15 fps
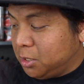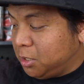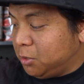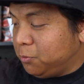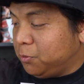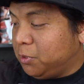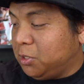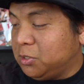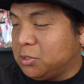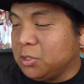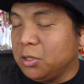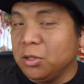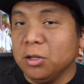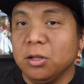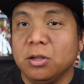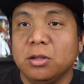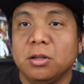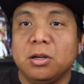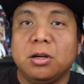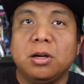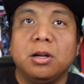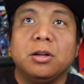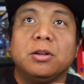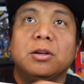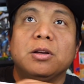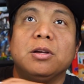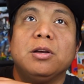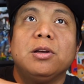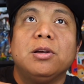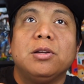He's on
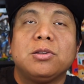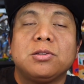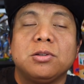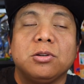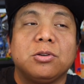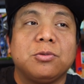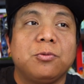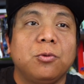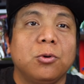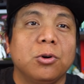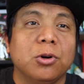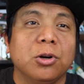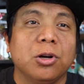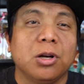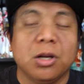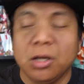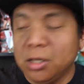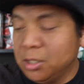the search for